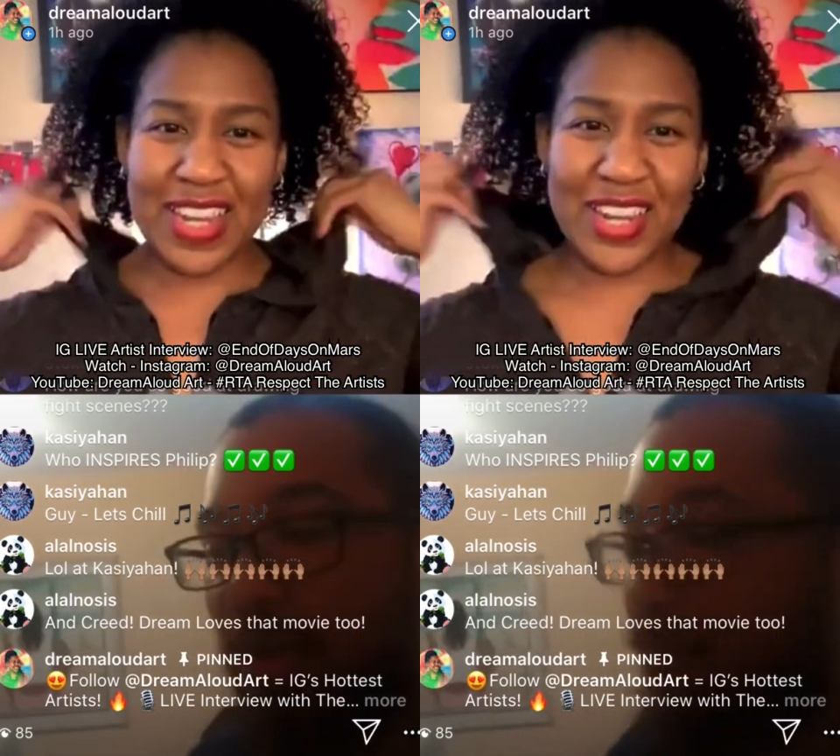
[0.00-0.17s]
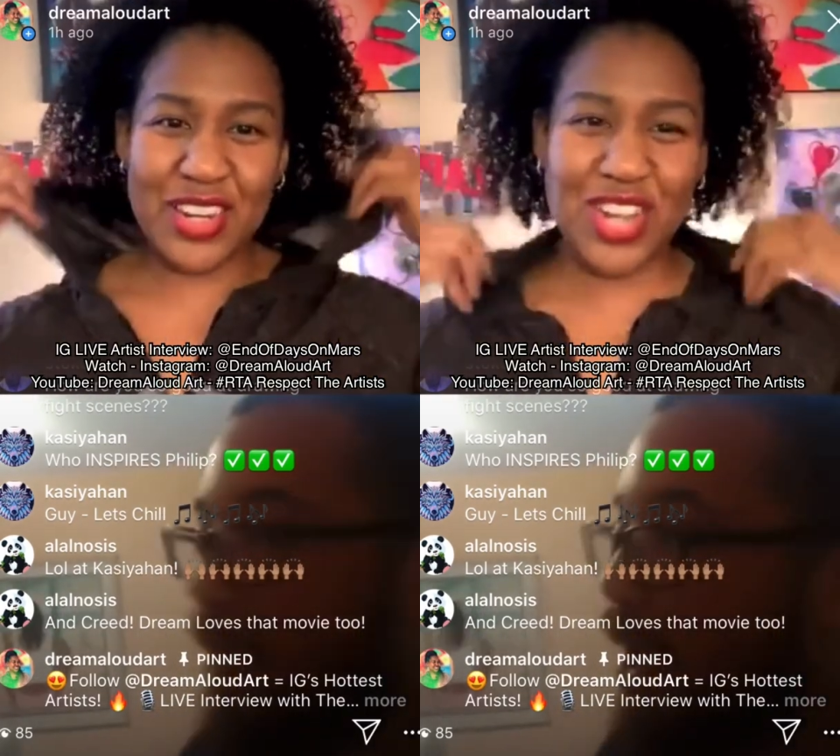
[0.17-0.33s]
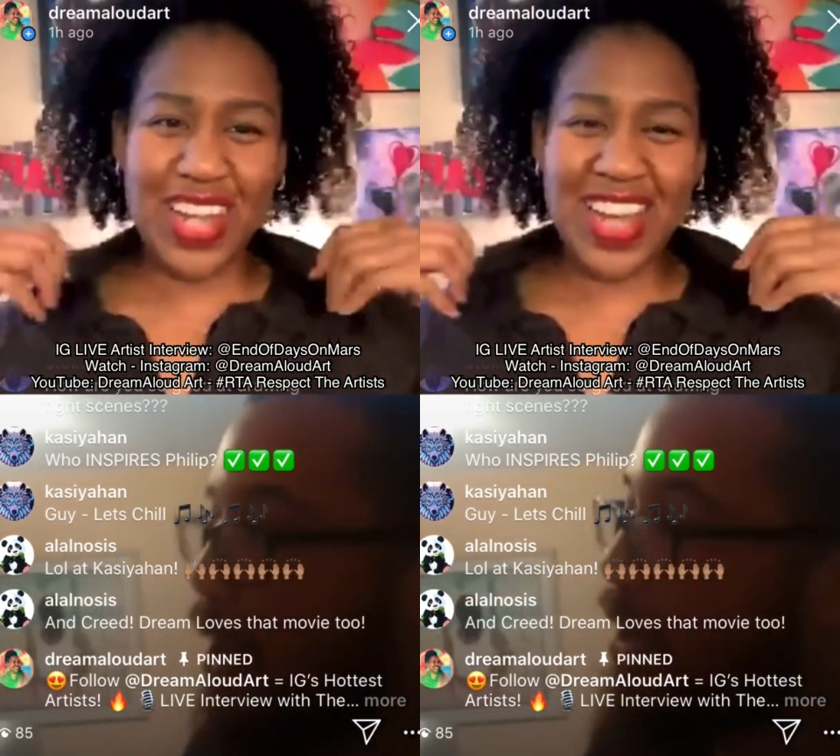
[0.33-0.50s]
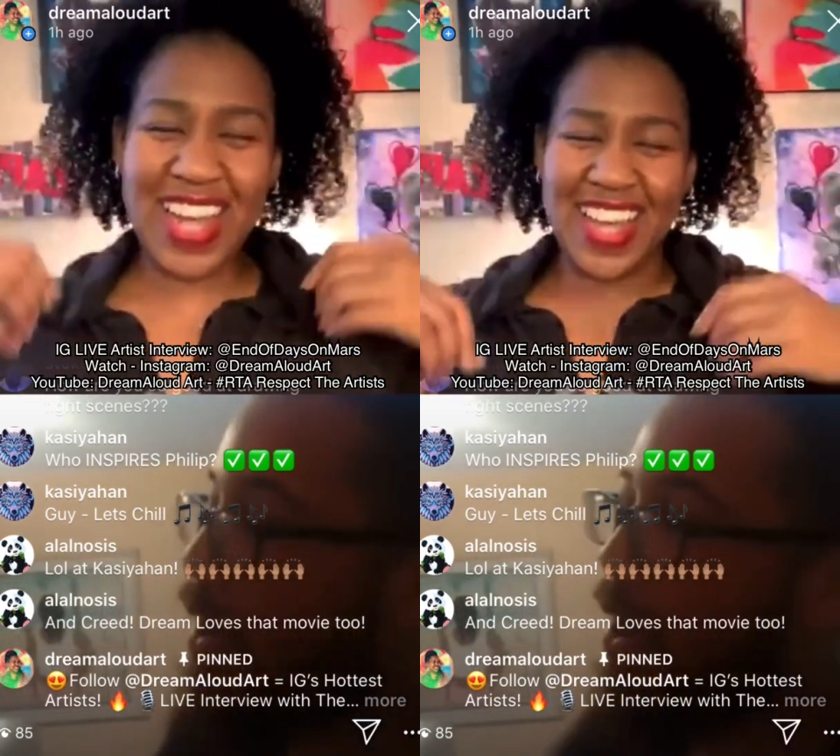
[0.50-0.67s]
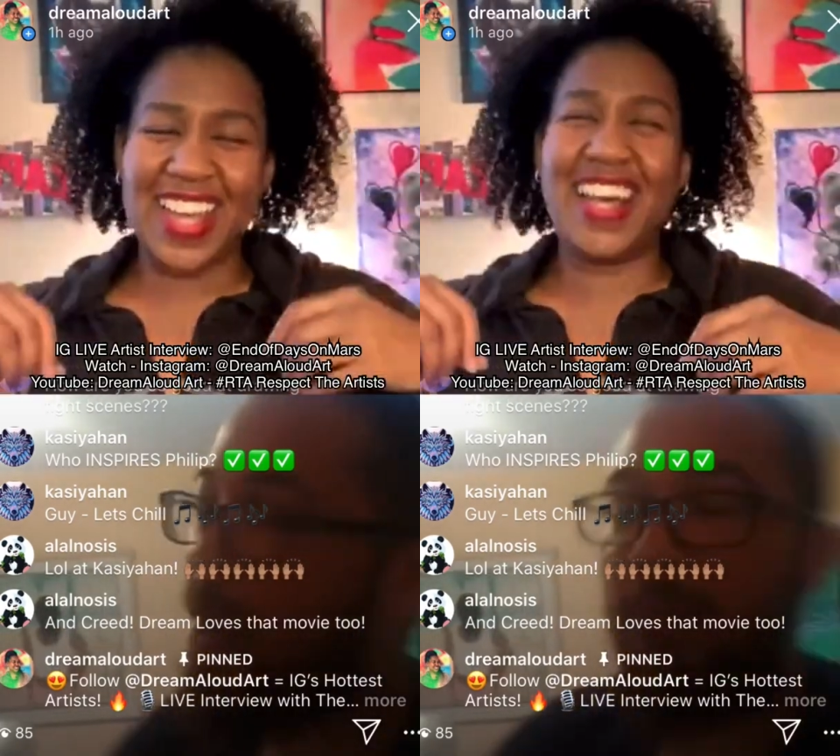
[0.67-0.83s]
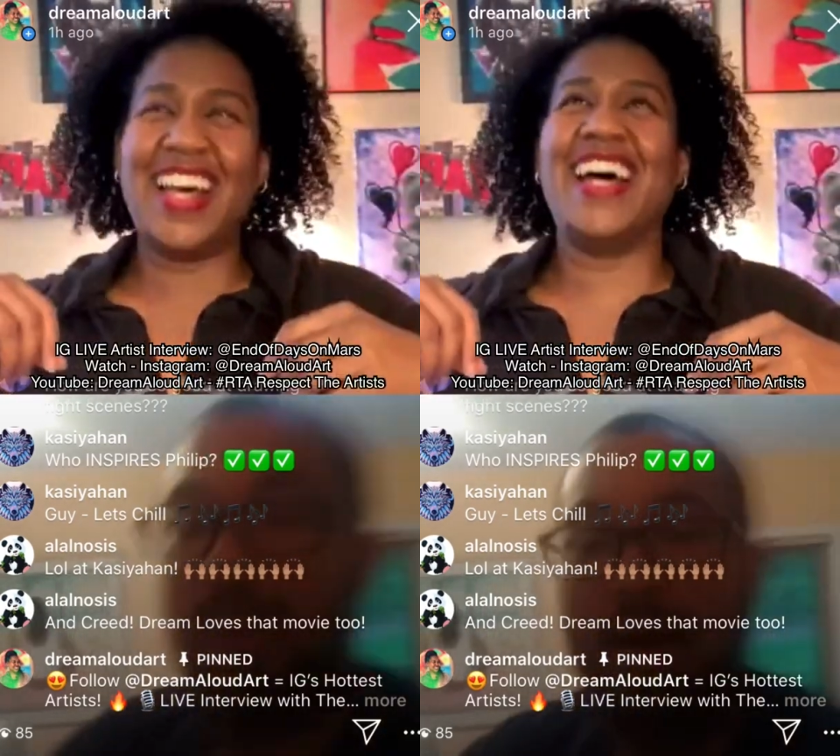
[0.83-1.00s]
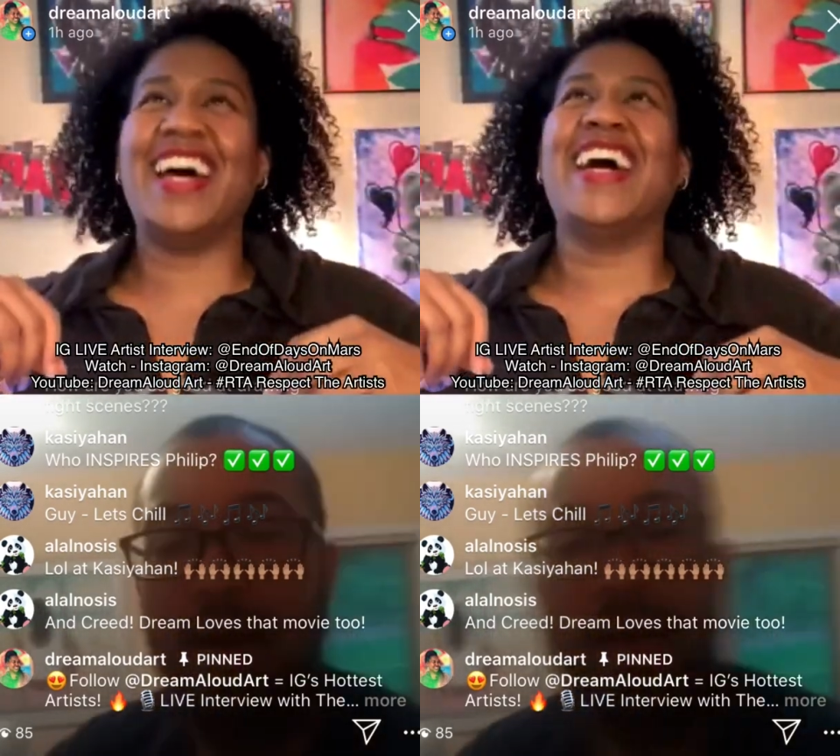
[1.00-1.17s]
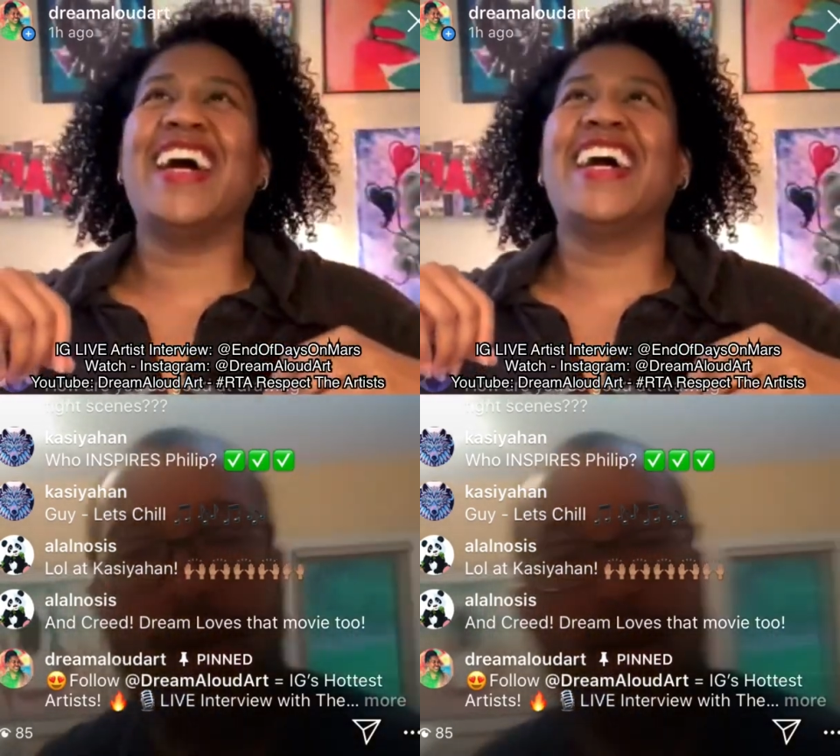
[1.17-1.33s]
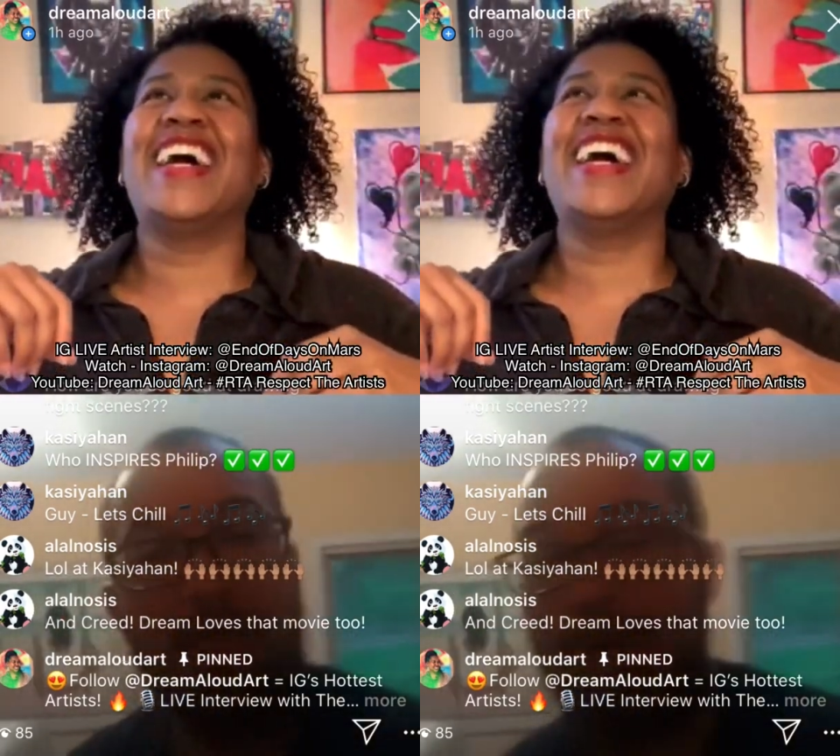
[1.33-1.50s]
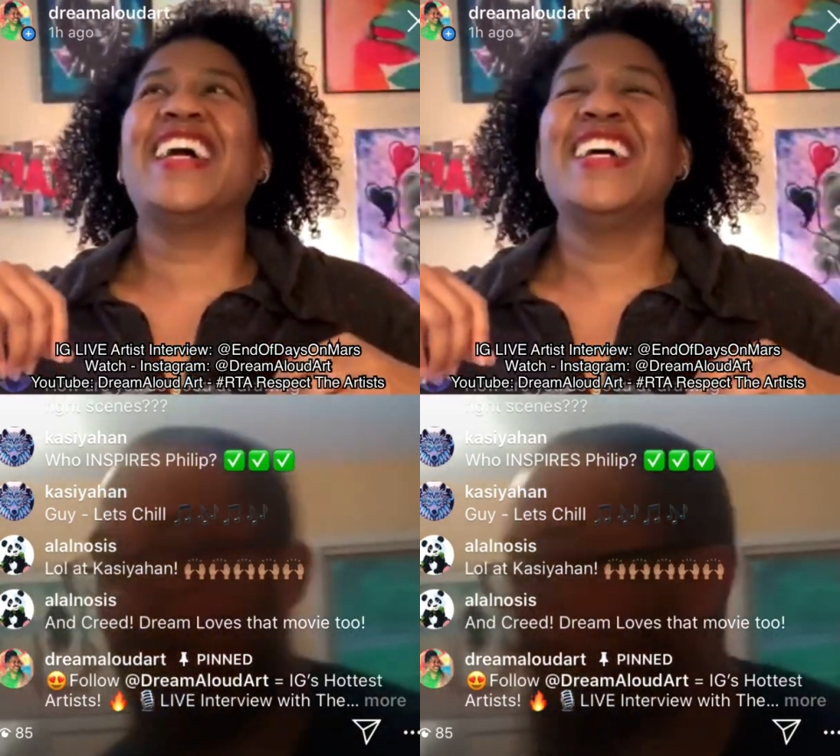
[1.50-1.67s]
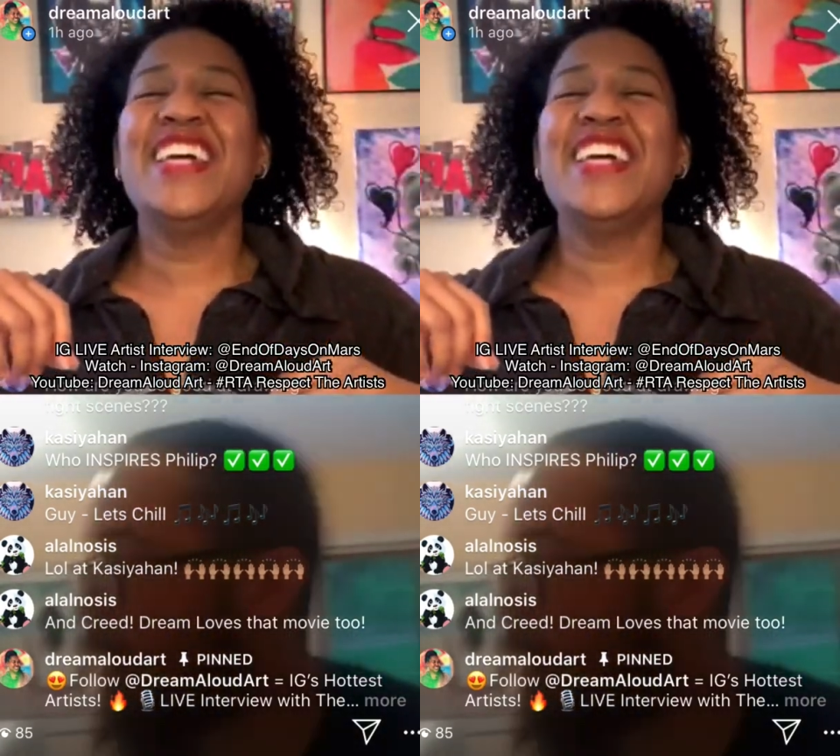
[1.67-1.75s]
I'm good.